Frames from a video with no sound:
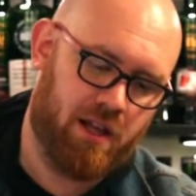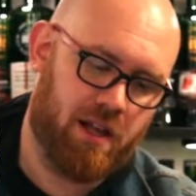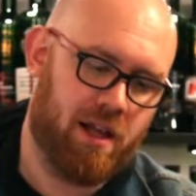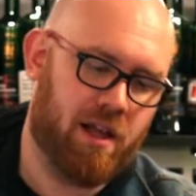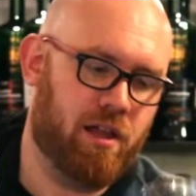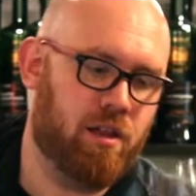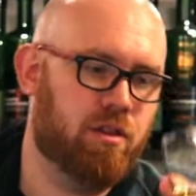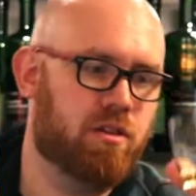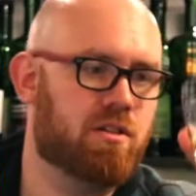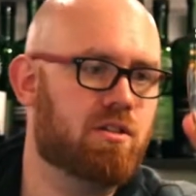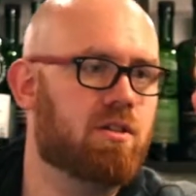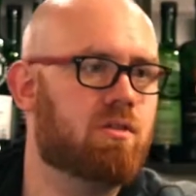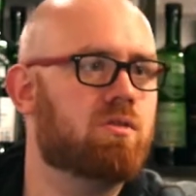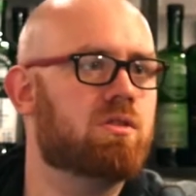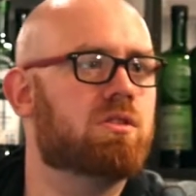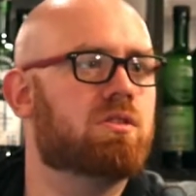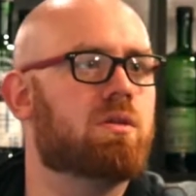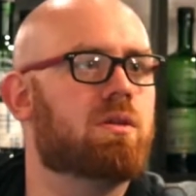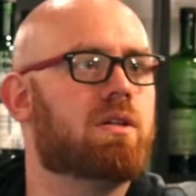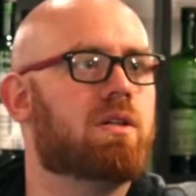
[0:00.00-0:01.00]
healthy
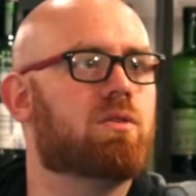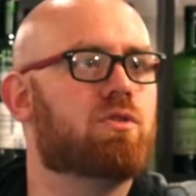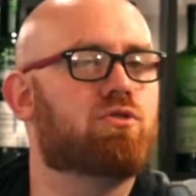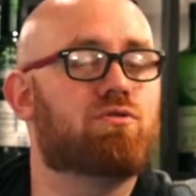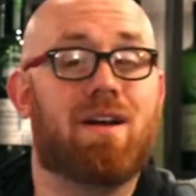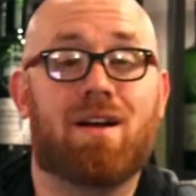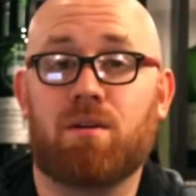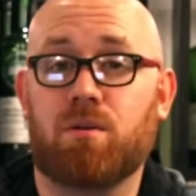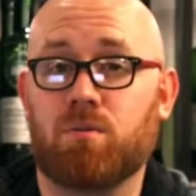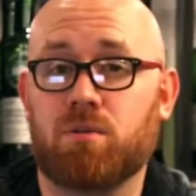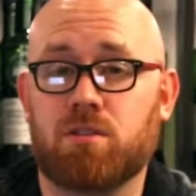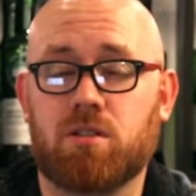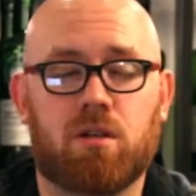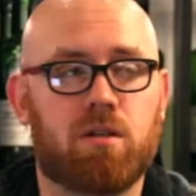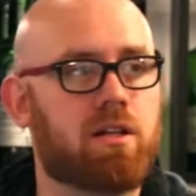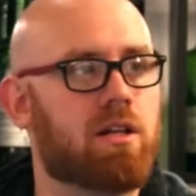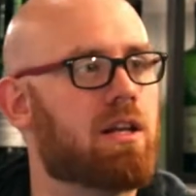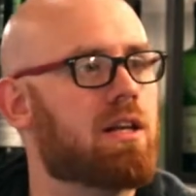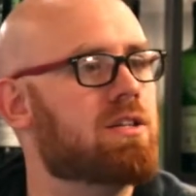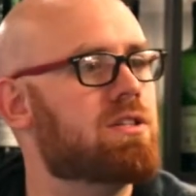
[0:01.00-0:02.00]
dose so I don't drown it with
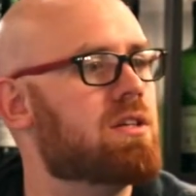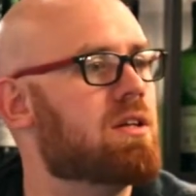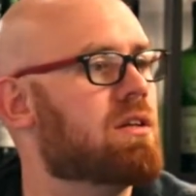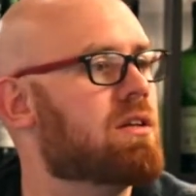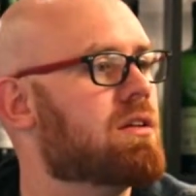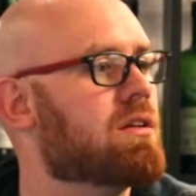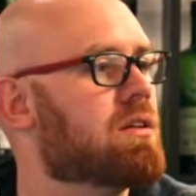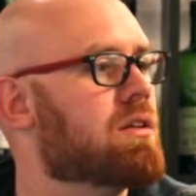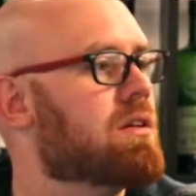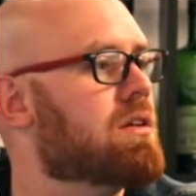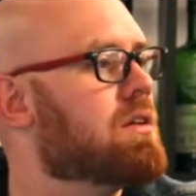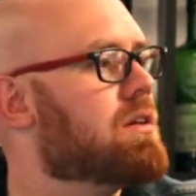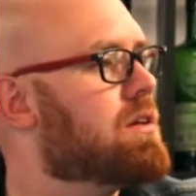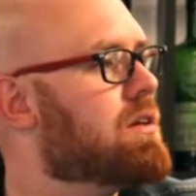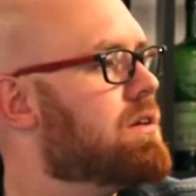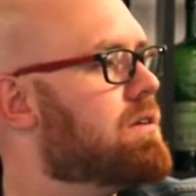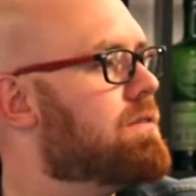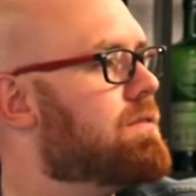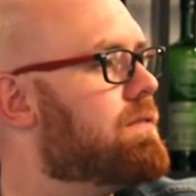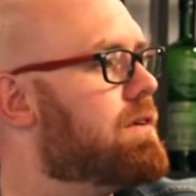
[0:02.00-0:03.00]
tonic later.
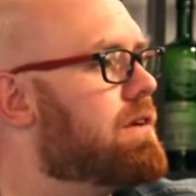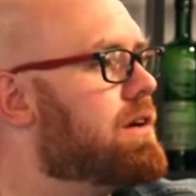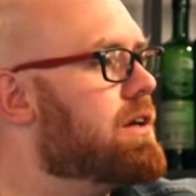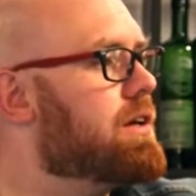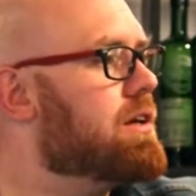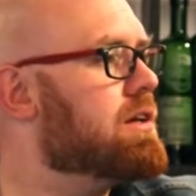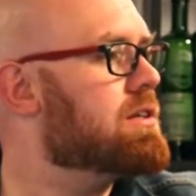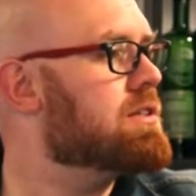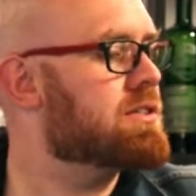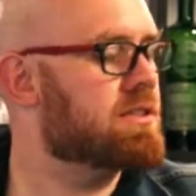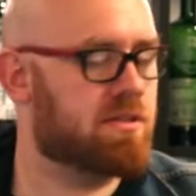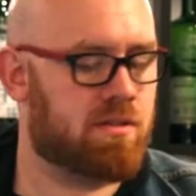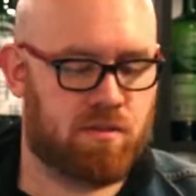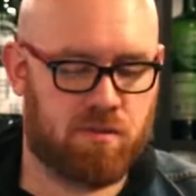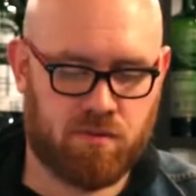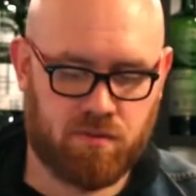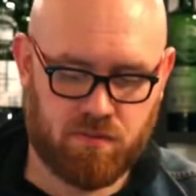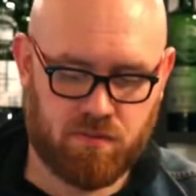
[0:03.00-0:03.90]
Very nice.